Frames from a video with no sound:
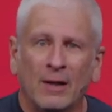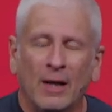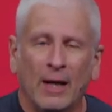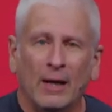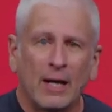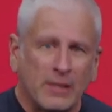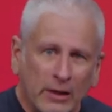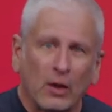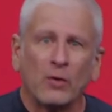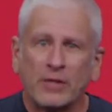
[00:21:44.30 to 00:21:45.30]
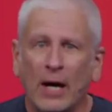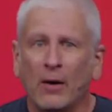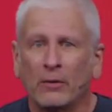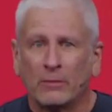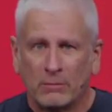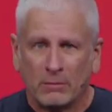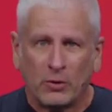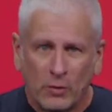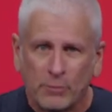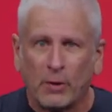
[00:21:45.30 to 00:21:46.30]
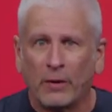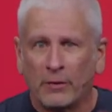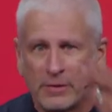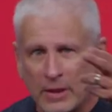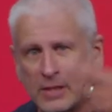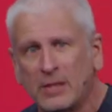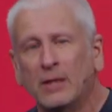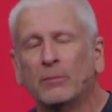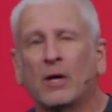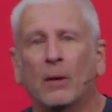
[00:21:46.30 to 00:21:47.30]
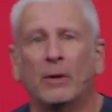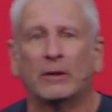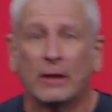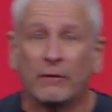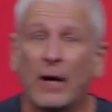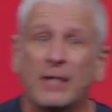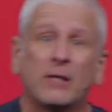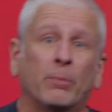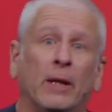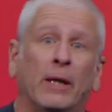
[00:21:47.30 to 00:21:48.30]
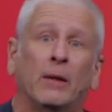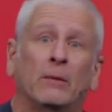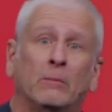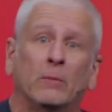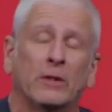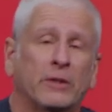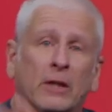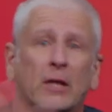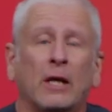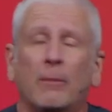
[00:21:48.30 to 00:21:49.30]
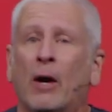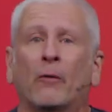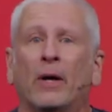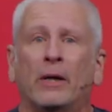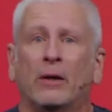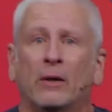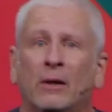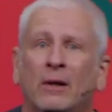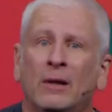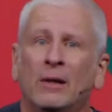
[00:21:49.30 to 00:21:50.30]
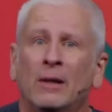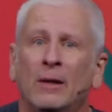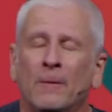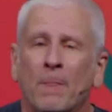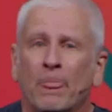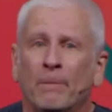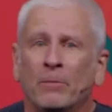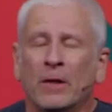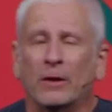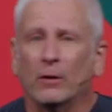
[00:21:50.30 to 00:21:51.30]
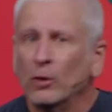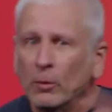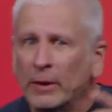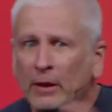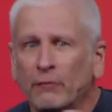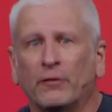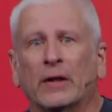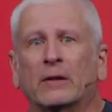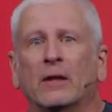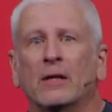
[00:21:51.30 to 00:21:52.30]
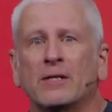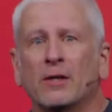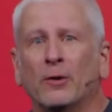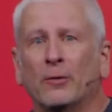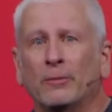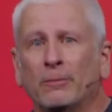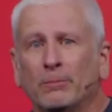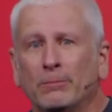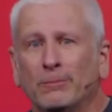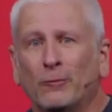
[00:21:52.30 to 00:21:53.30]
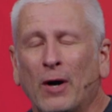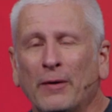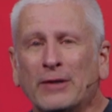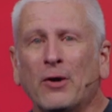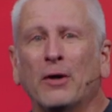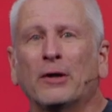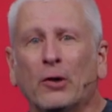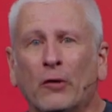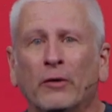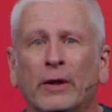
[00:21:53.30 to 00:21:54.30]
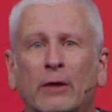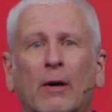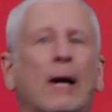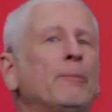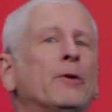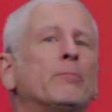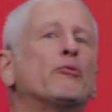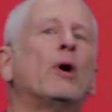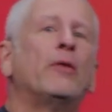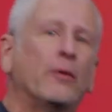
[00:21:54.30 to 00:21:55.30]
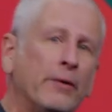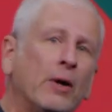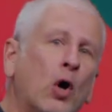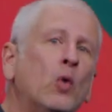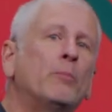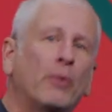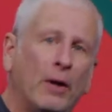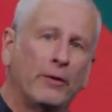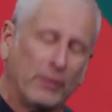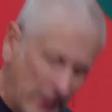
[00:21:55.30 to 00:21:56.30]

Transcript: And as he goes out to his brothers, they see him coming, they devise a plan, we're just gonna take him out right here. They're a little bit conflicted, and so while they talk it over, they grab their brother, their own brother,